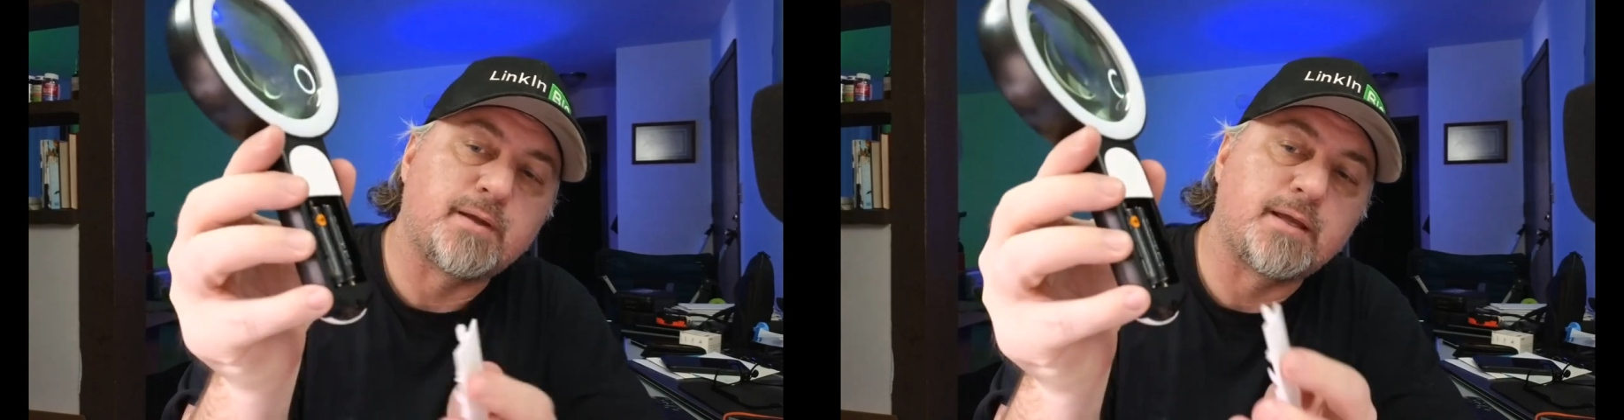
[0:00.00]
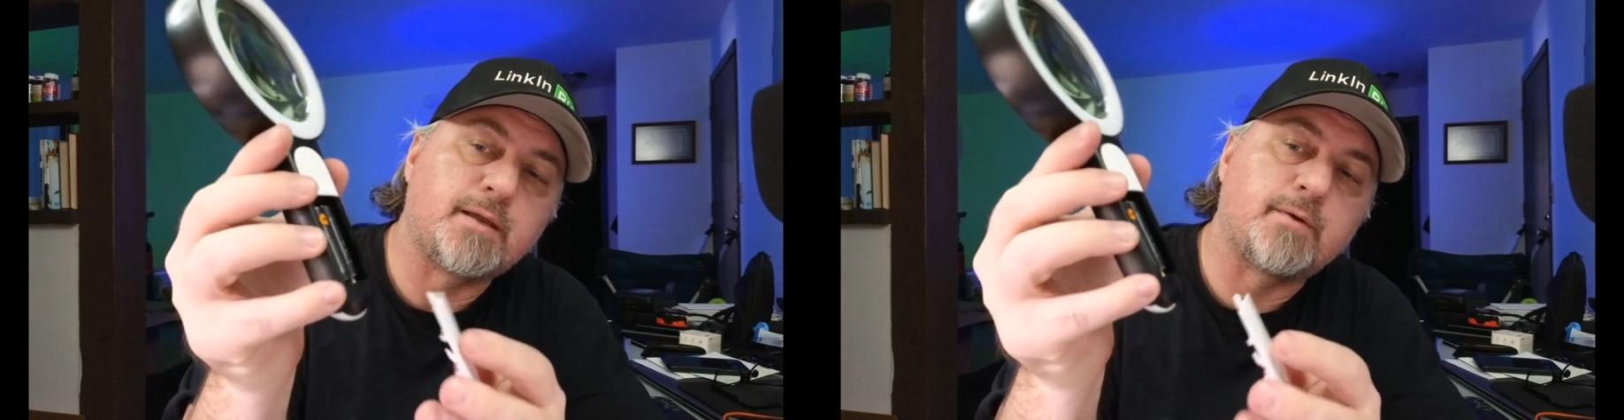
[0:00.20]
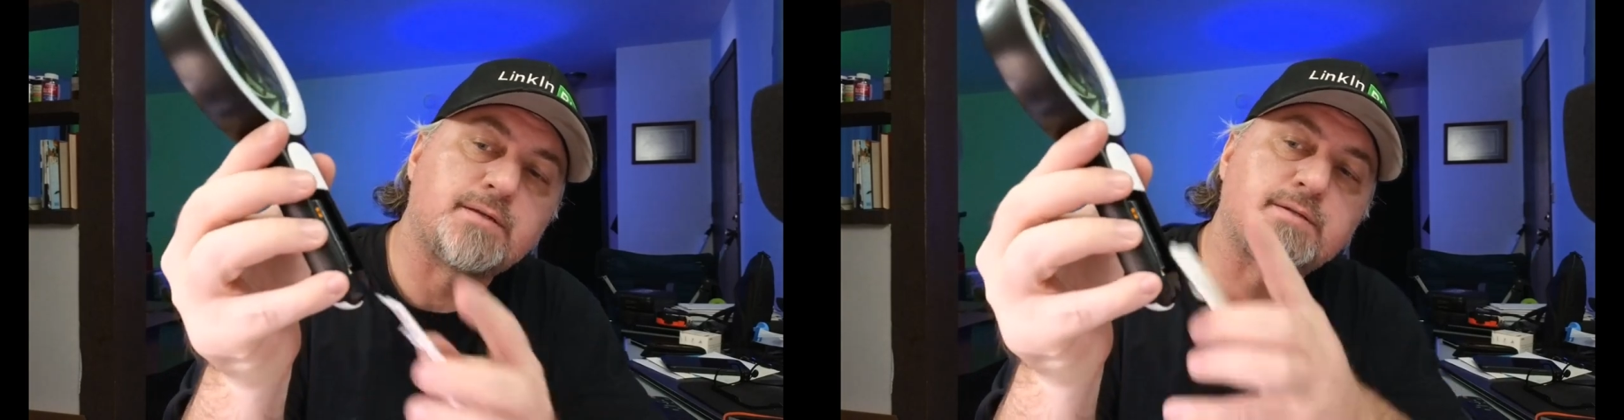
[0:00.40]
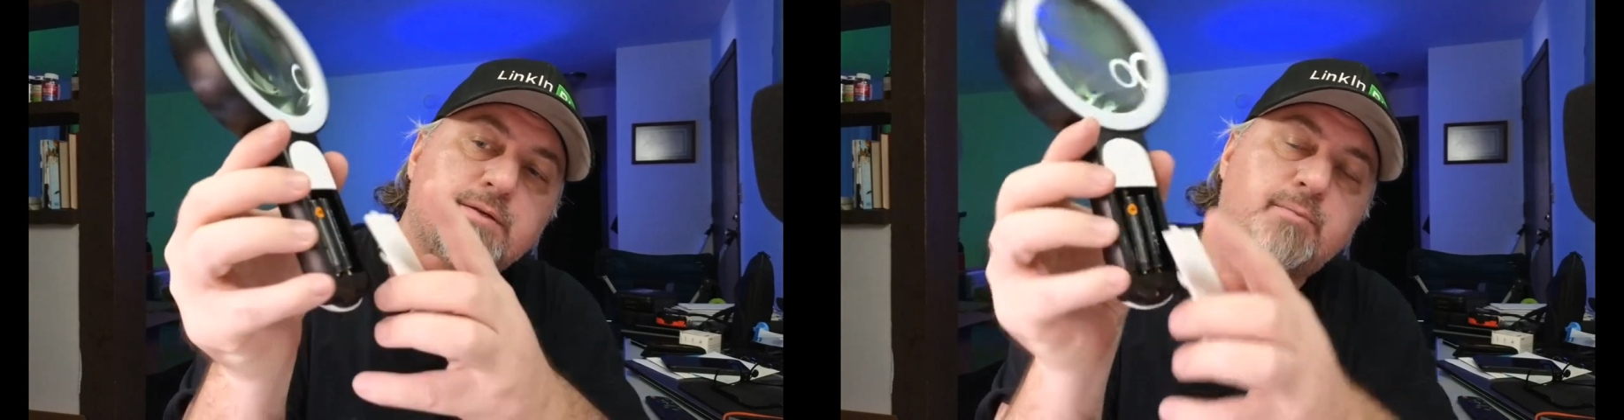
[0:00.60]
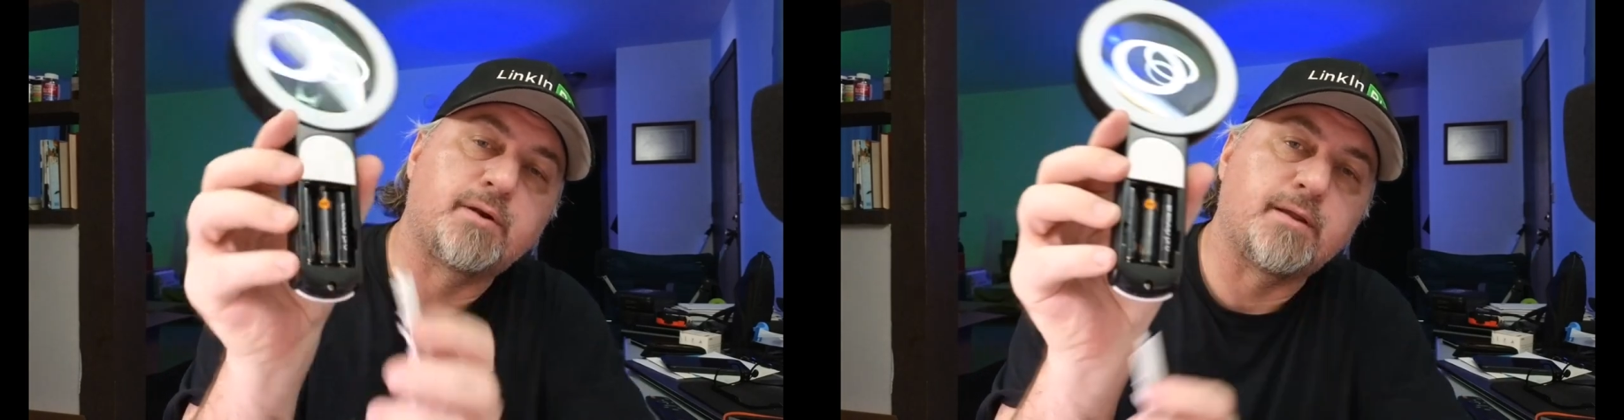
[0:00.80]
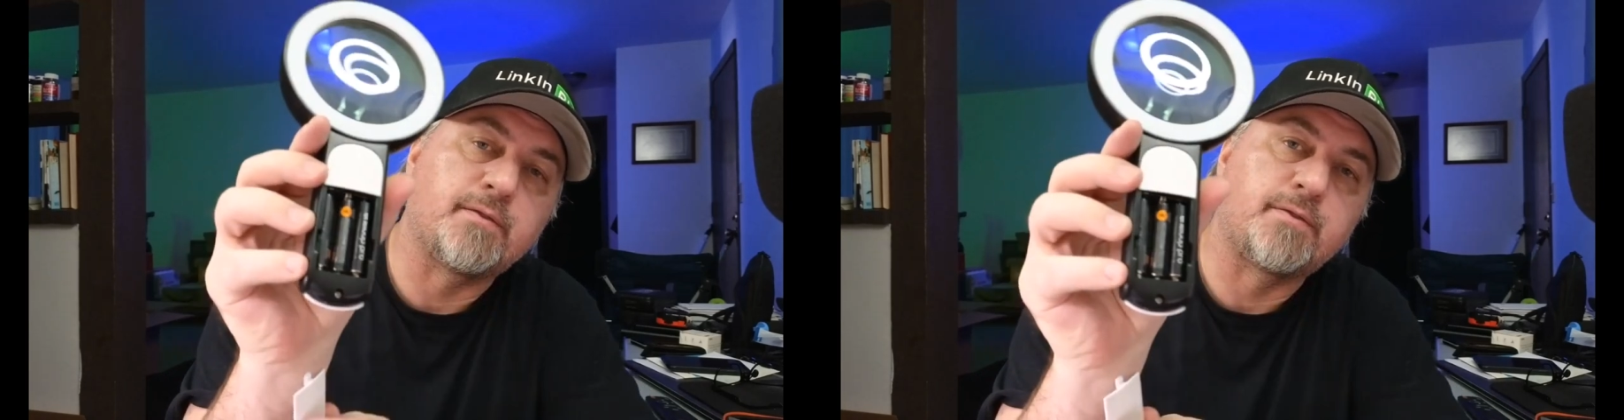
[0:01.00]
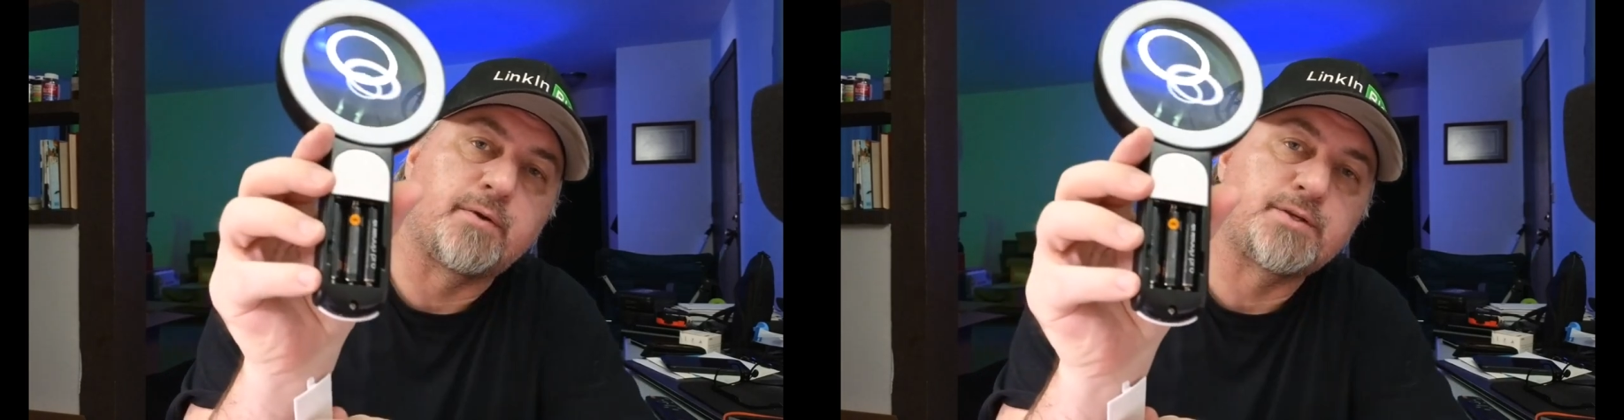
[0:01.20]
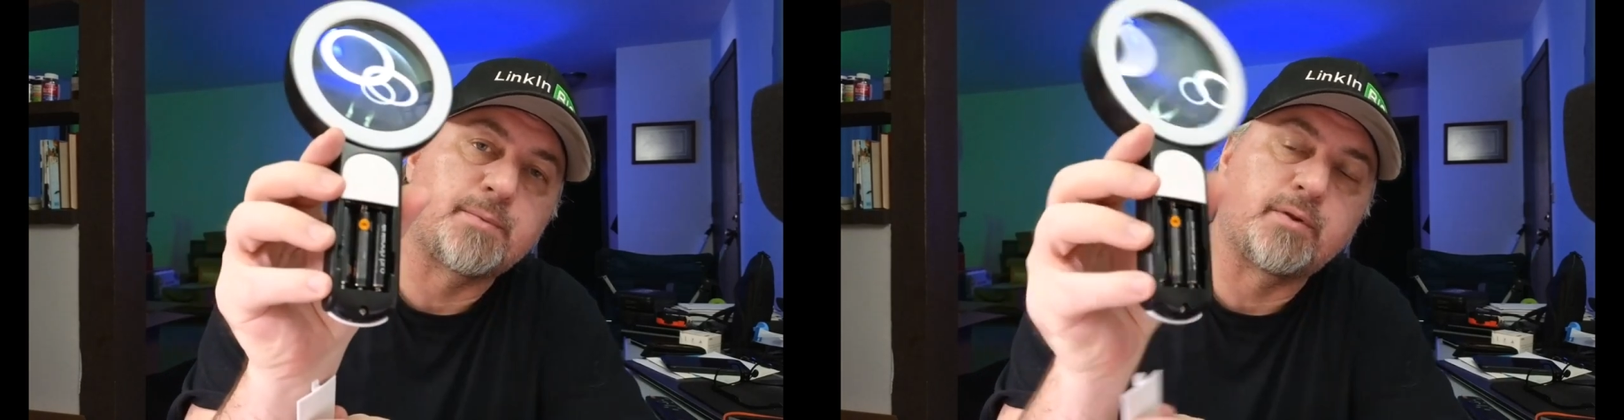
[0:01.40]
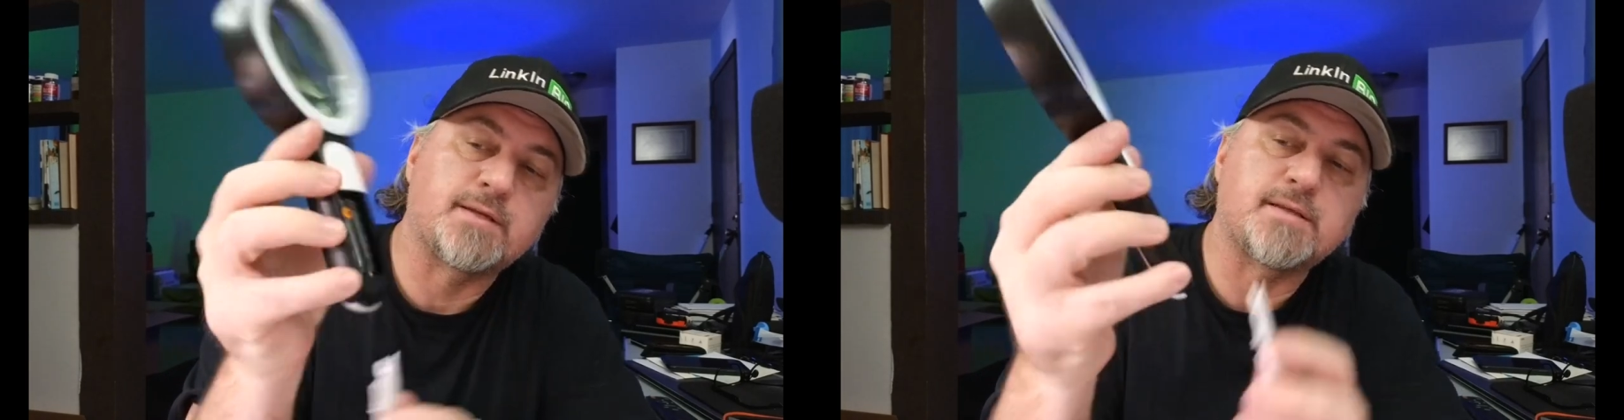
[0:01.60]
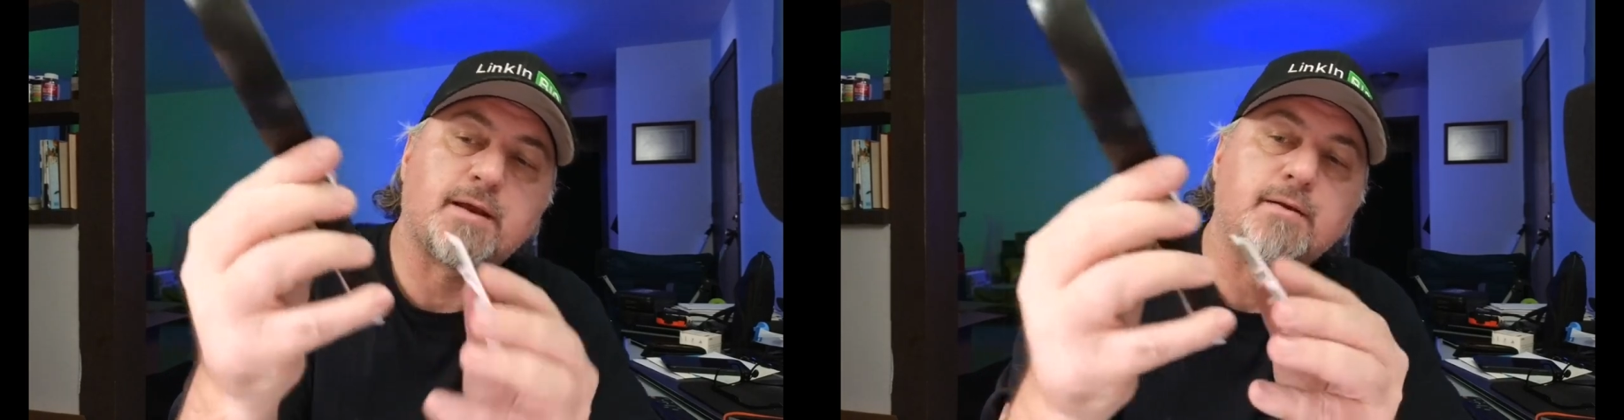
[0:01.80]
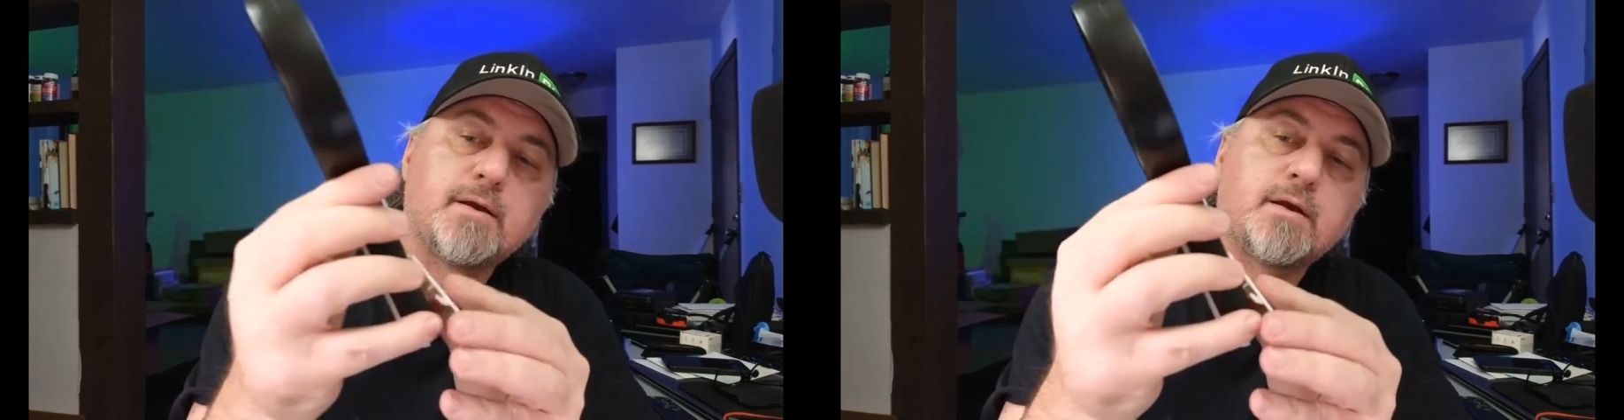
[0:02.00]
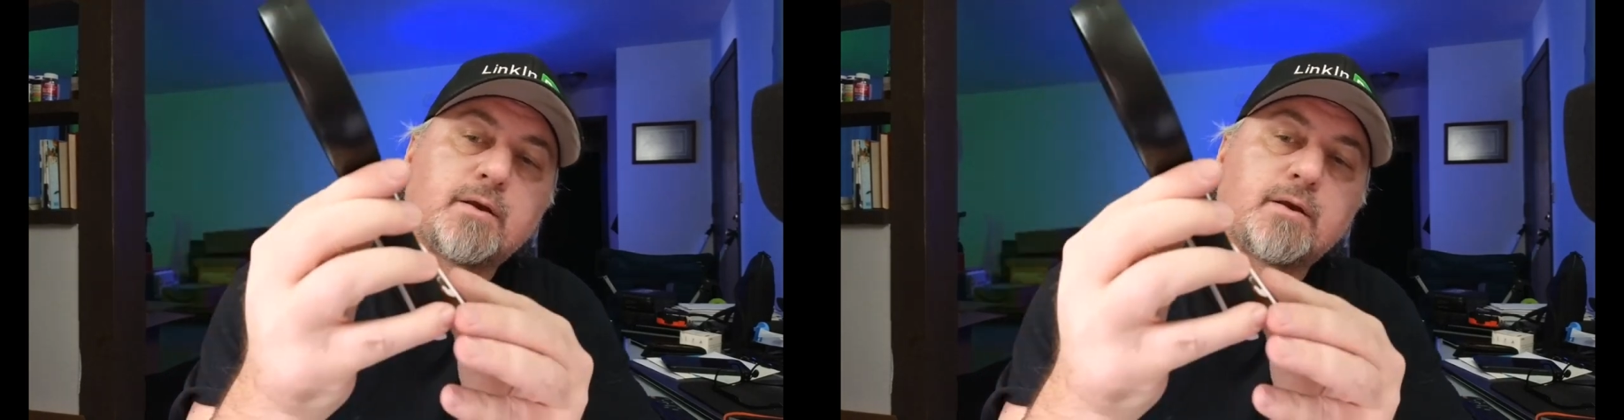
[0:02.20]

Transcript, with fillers: but anyways, you put in three AAAs there.